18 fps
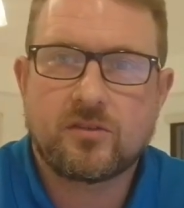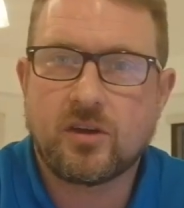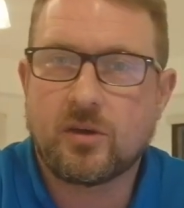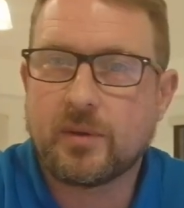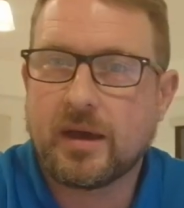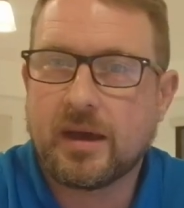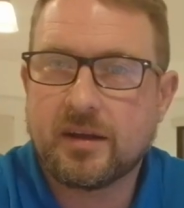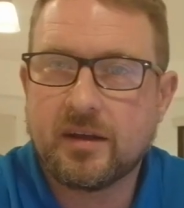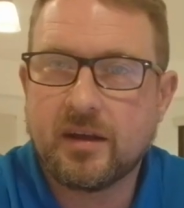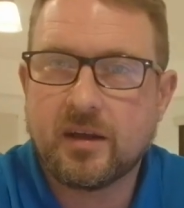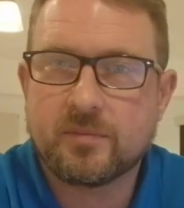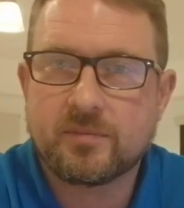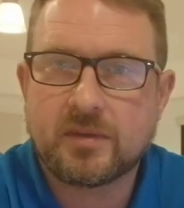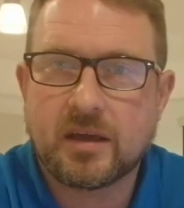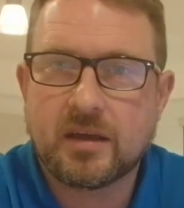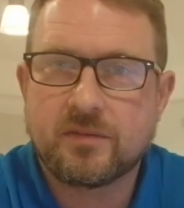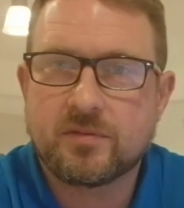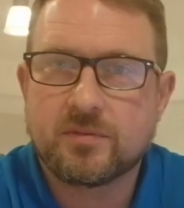So we had an
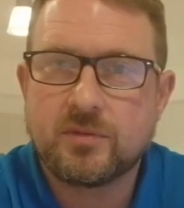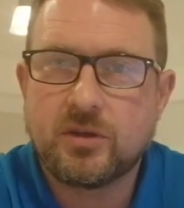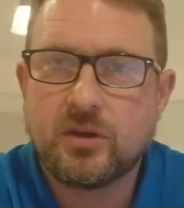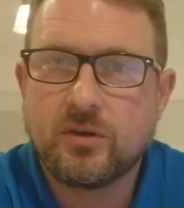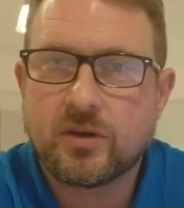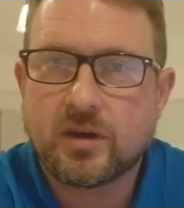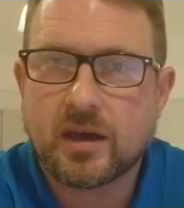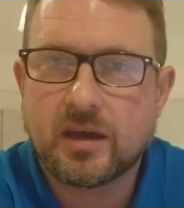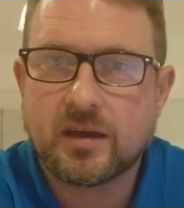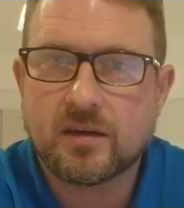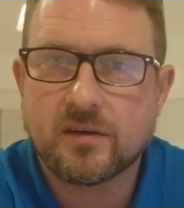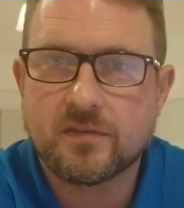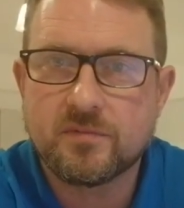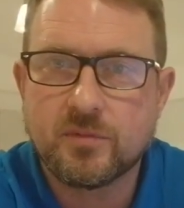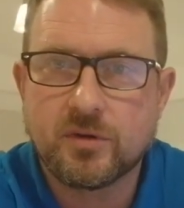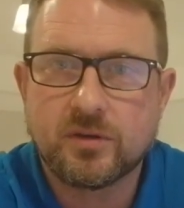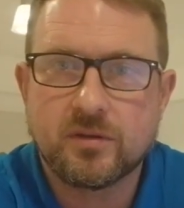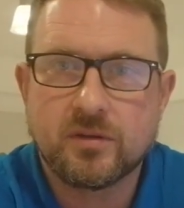update from the UK
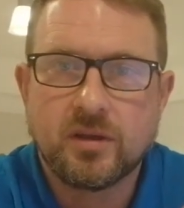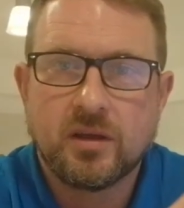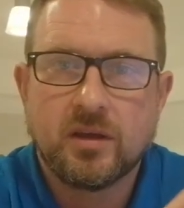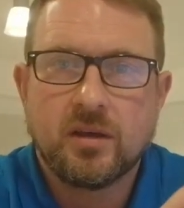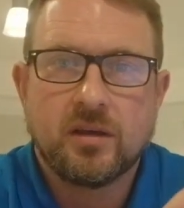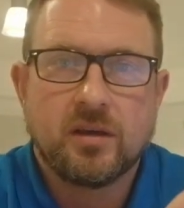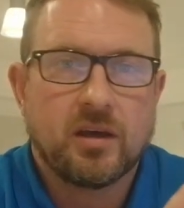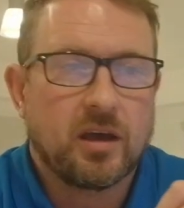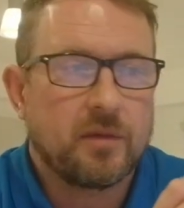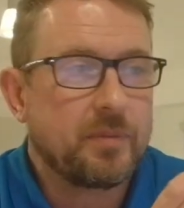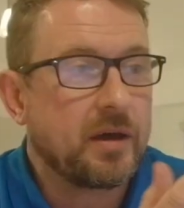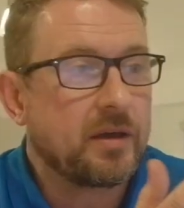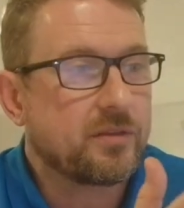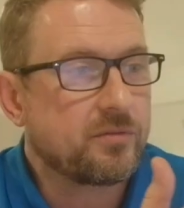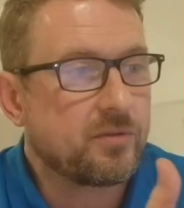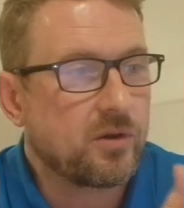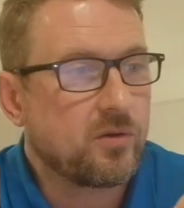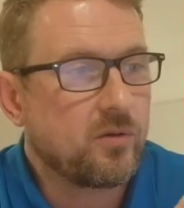government
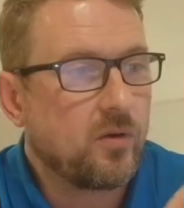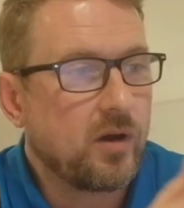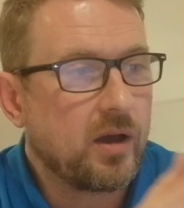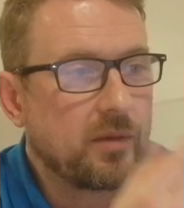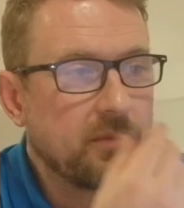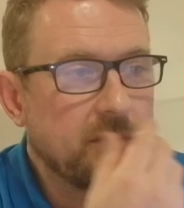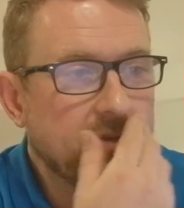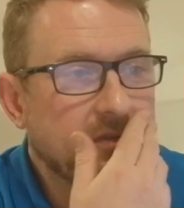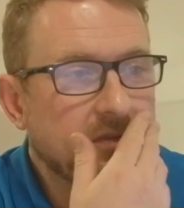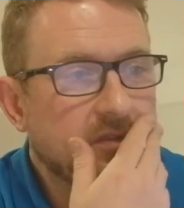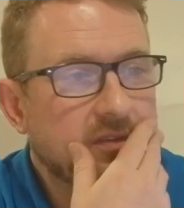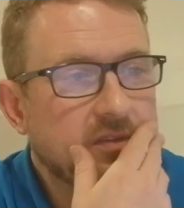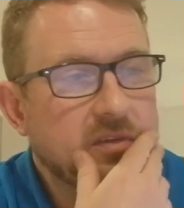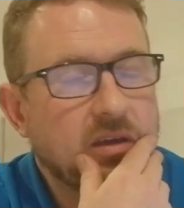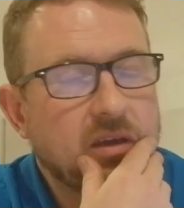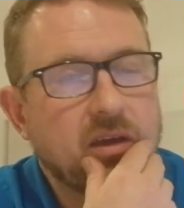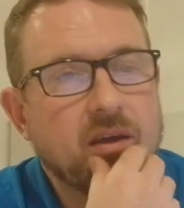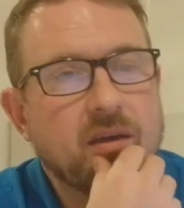about the
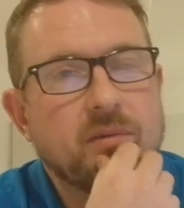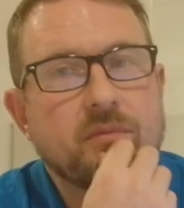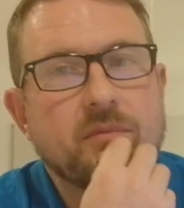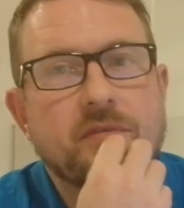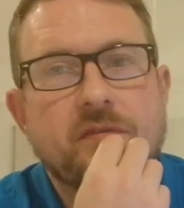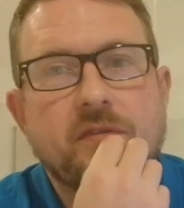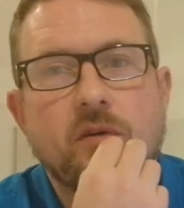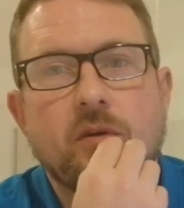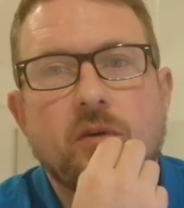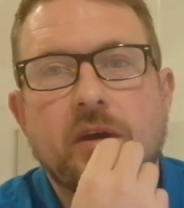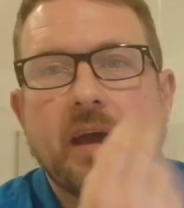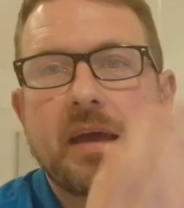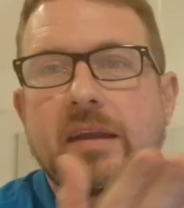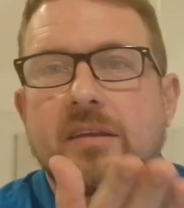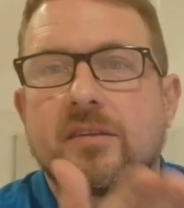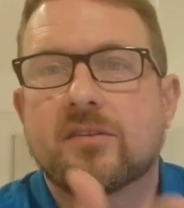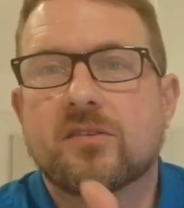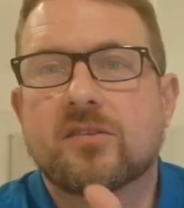requirements for
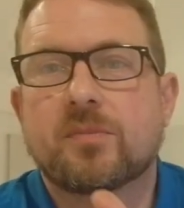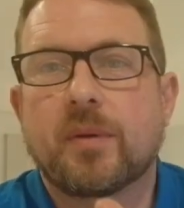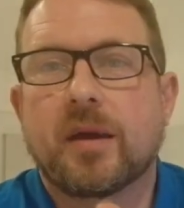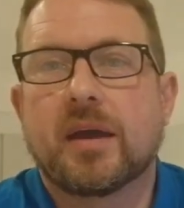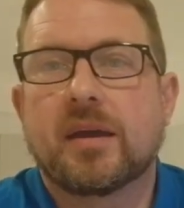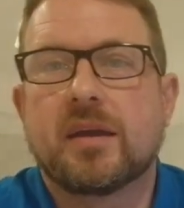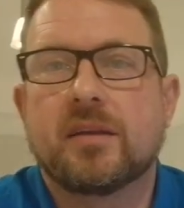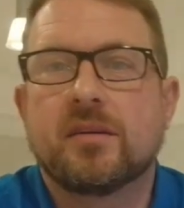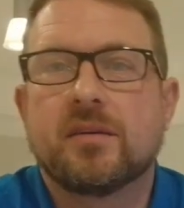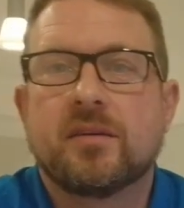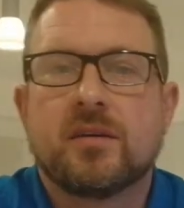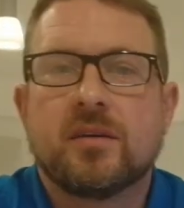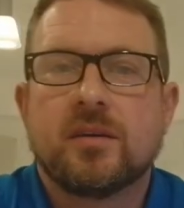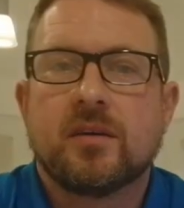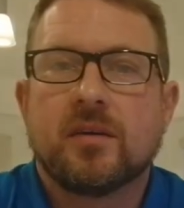getting into Spain